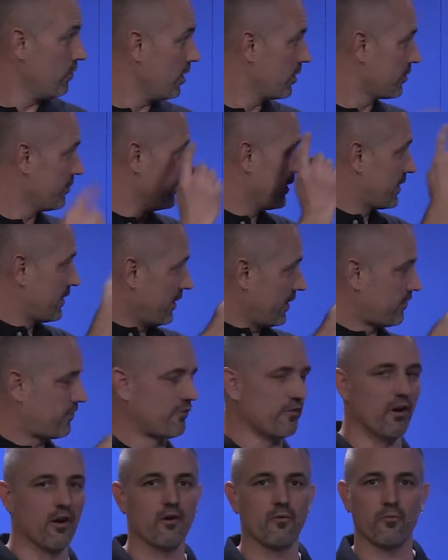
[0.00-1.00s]
Welcome to
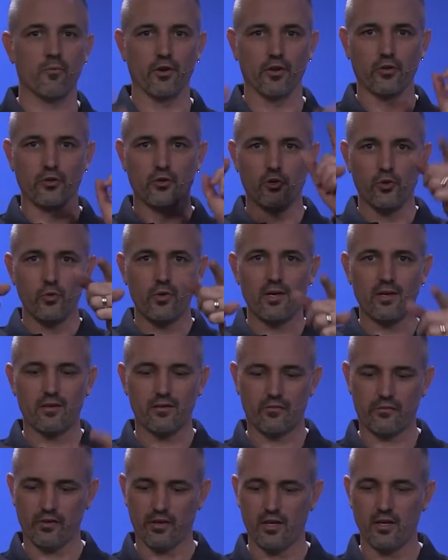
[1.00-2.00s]
Kickstart, where you get
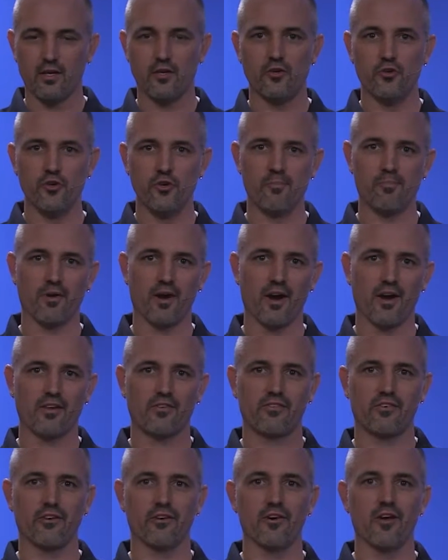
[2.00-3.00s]
to see new
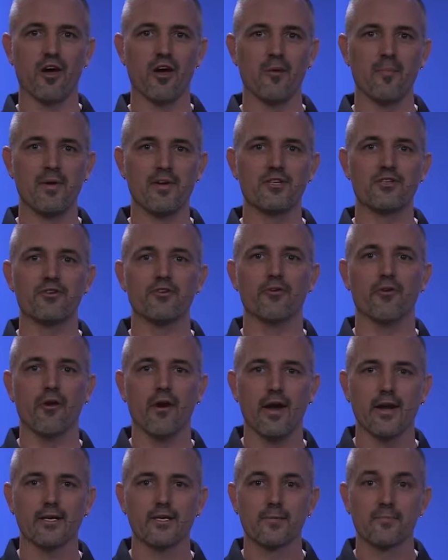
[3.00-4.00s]
products here at Automation
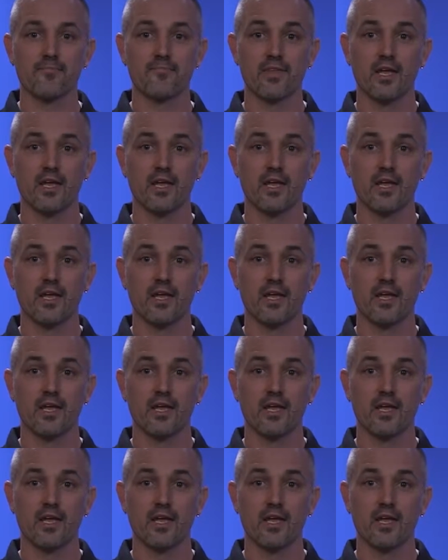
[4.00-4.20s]
Direct.